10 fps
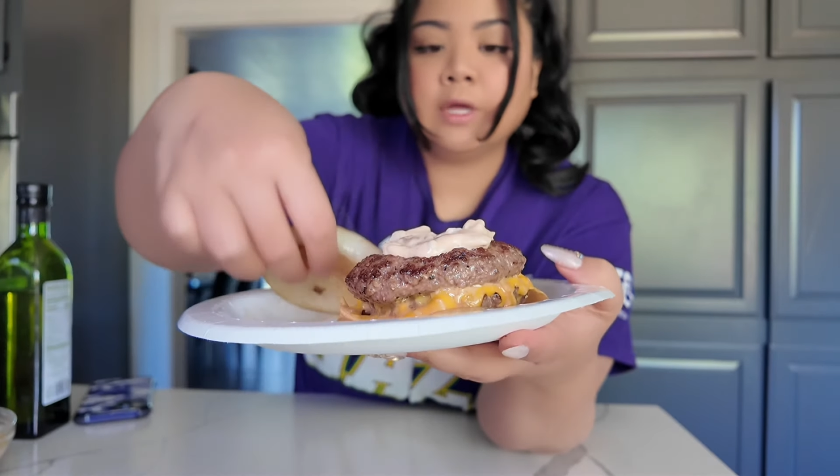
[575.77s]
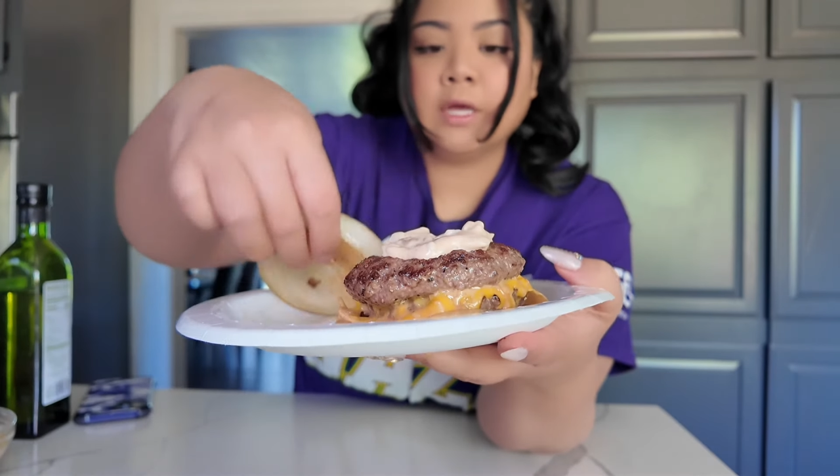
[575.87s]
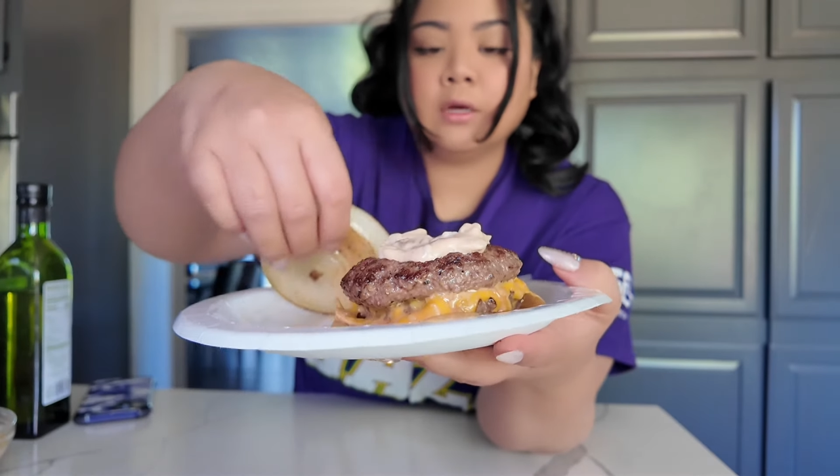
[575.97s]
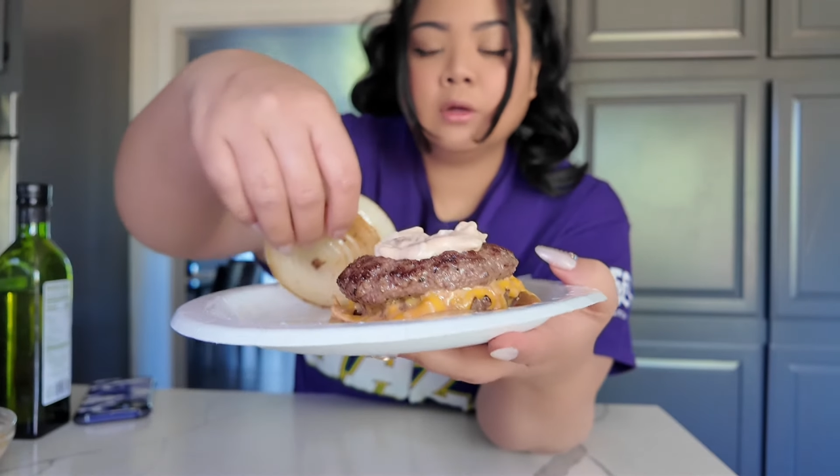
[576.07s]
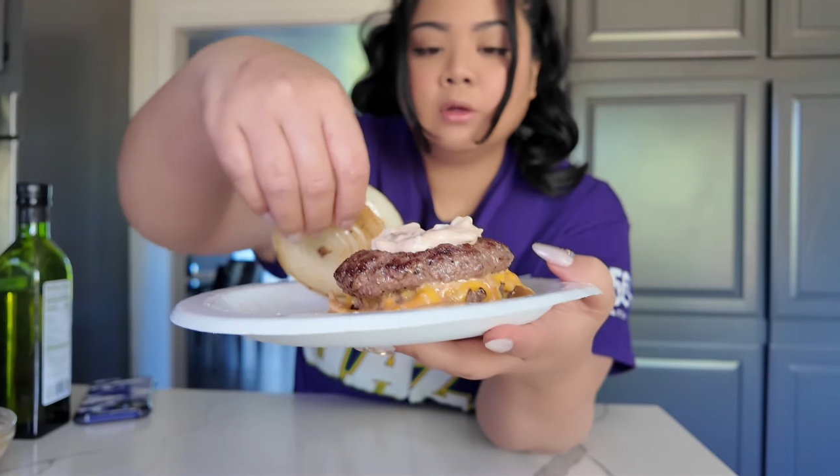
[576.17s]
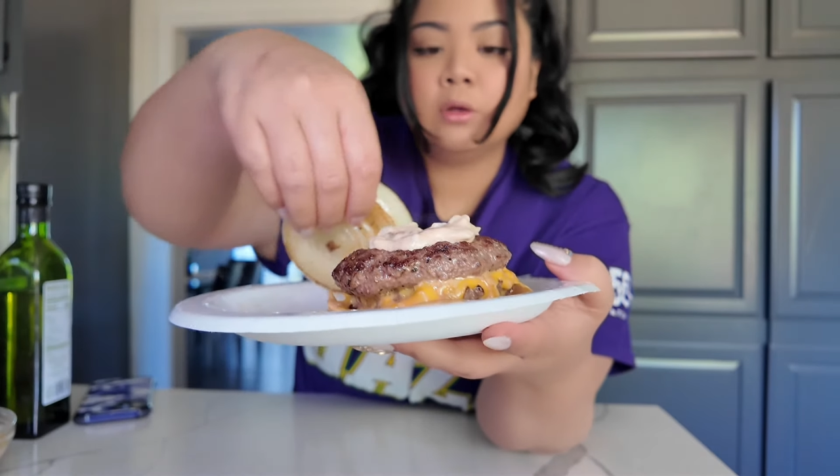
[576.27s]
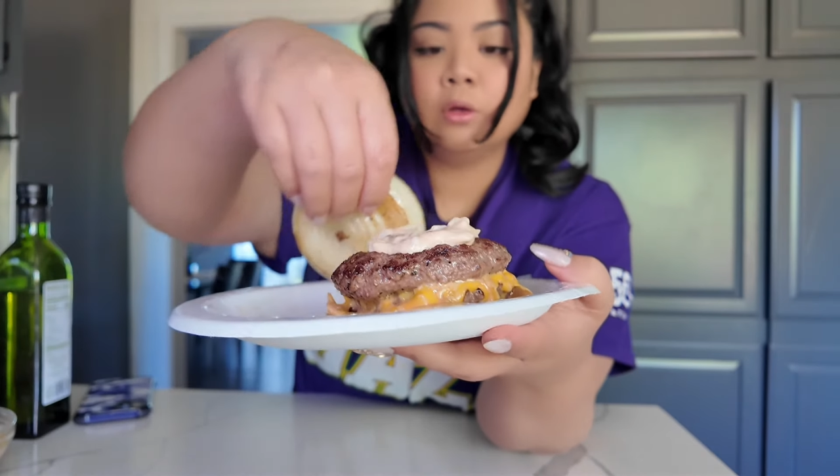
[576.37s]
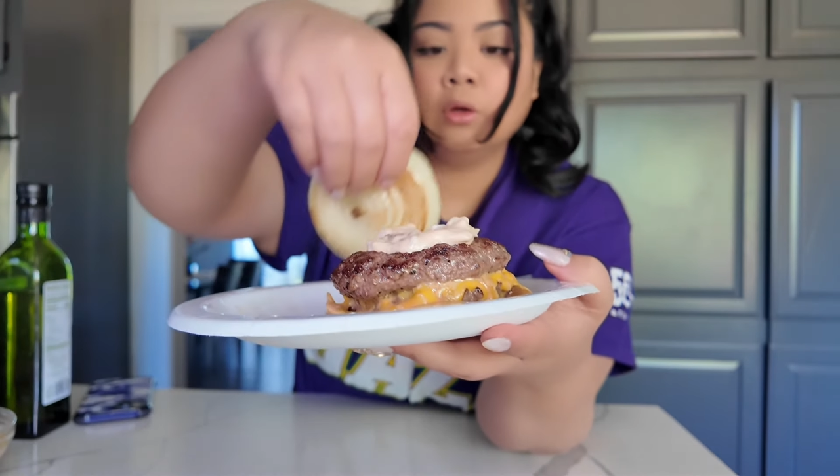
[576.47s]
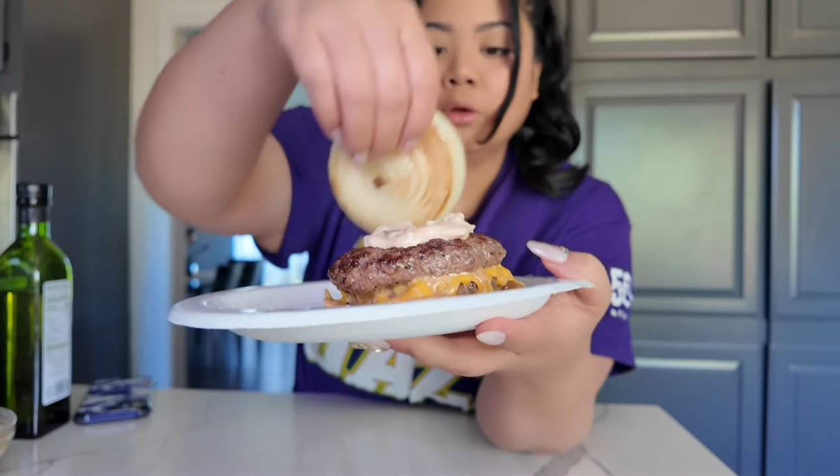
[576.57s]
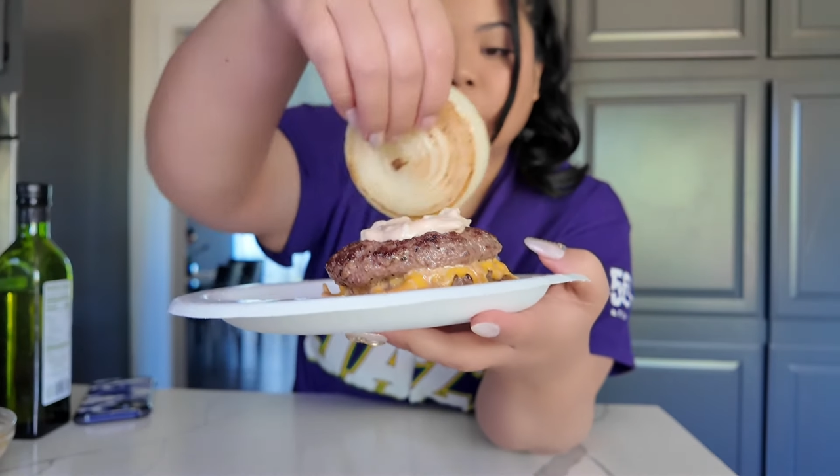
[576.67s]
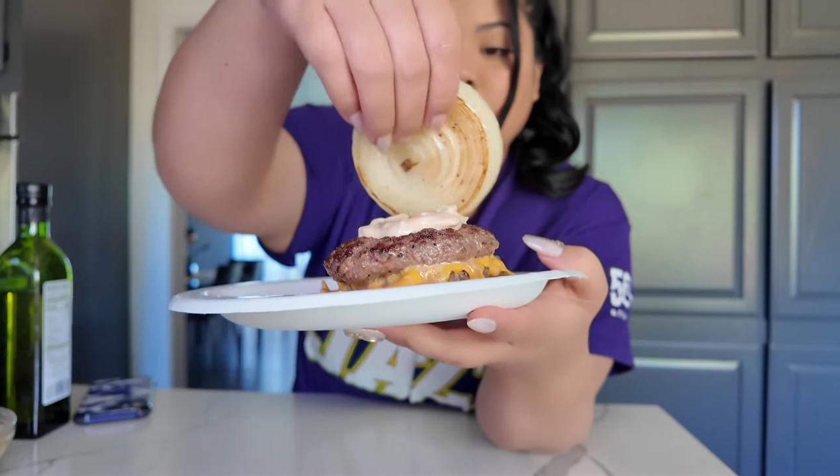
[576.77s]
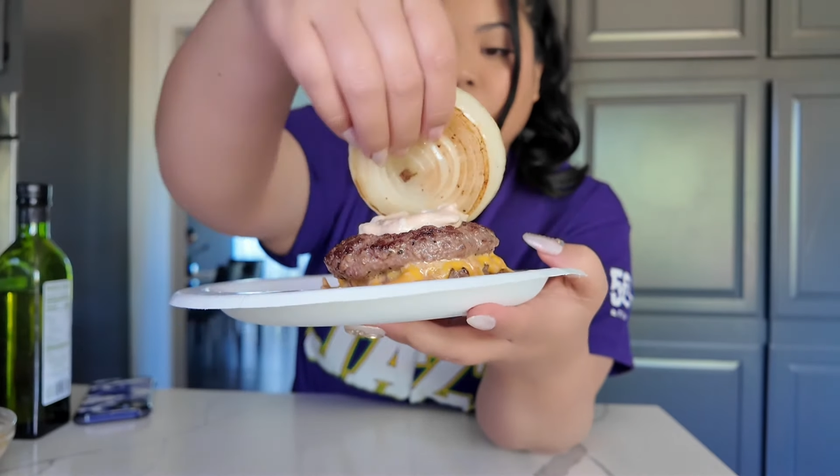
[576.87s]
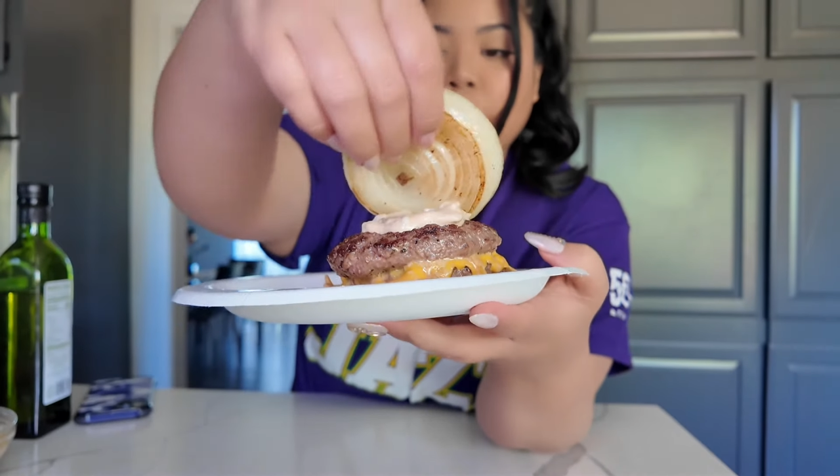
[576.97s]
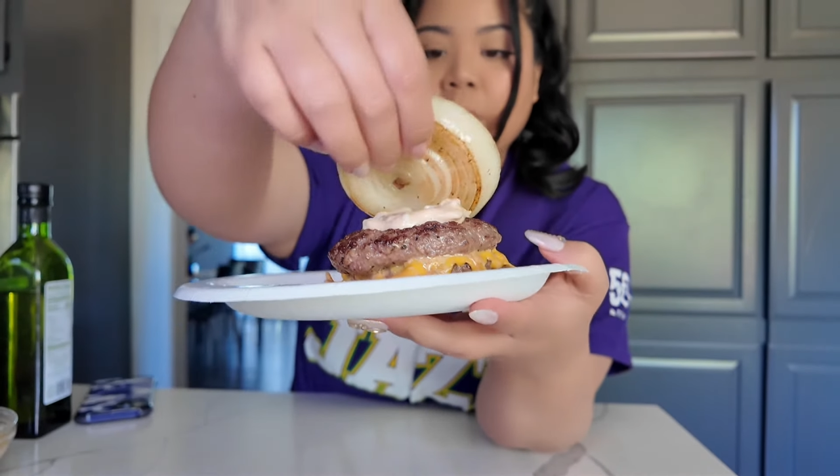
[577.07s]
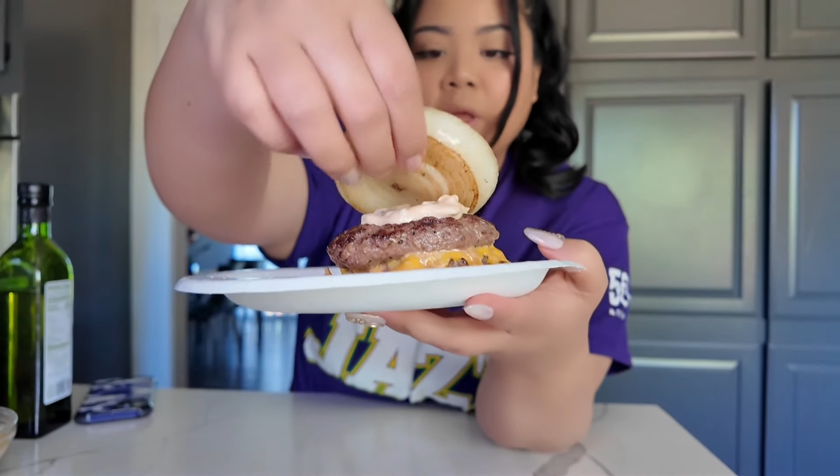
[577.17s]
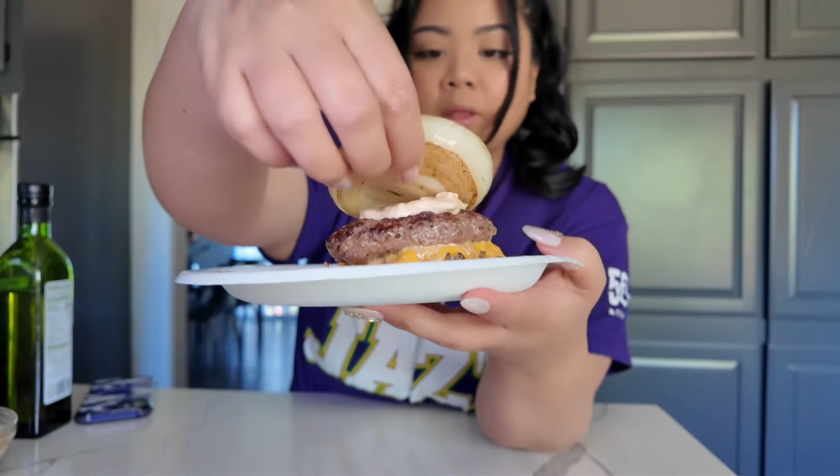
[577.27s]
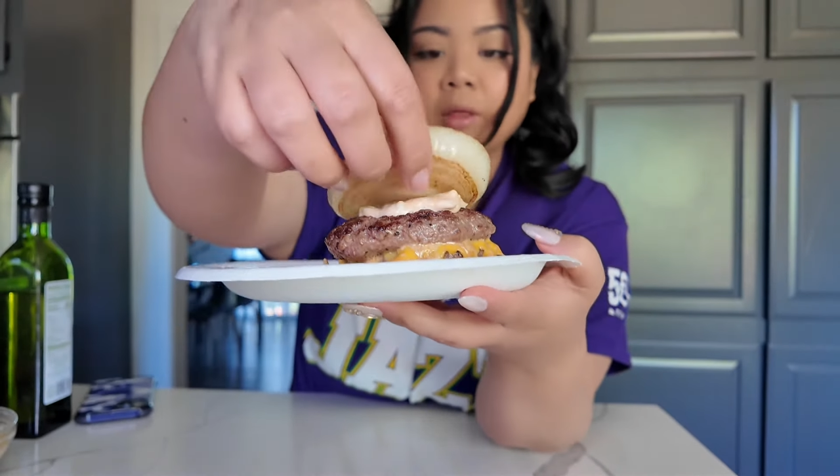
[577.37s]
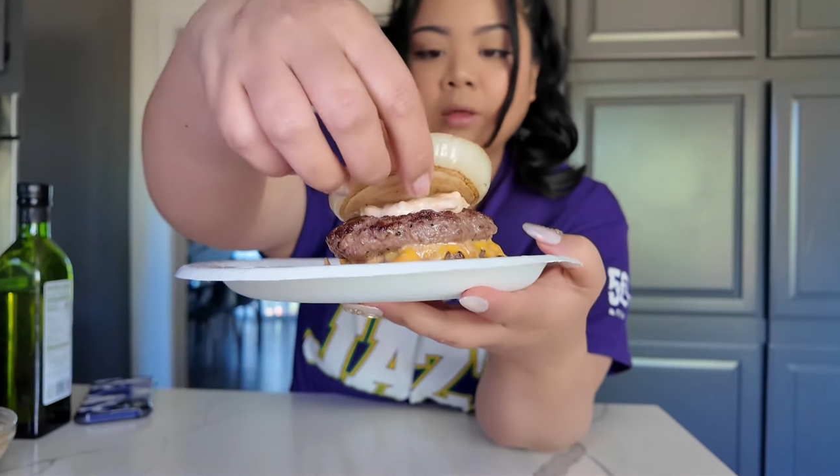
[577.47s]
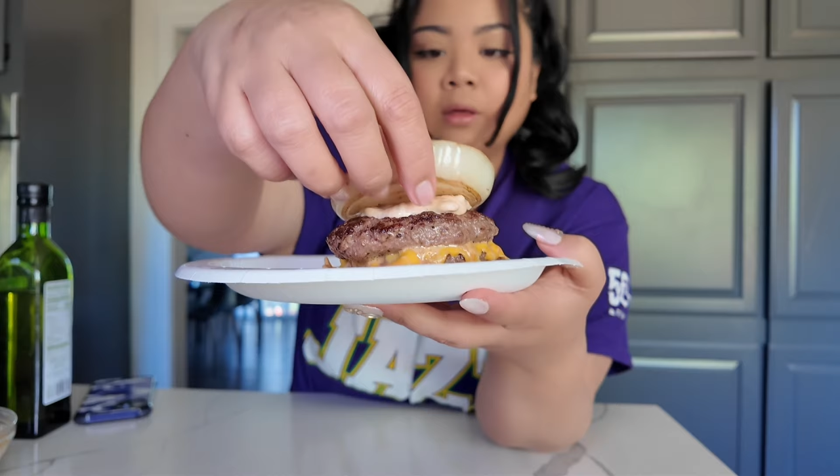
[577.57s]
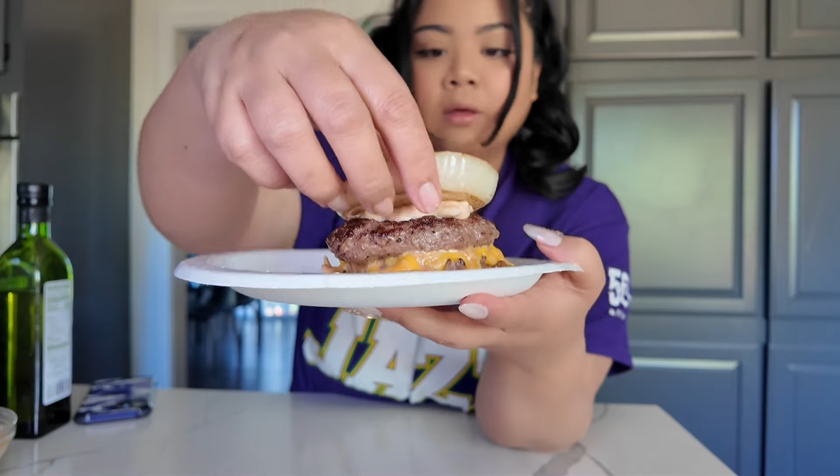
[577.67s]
it with,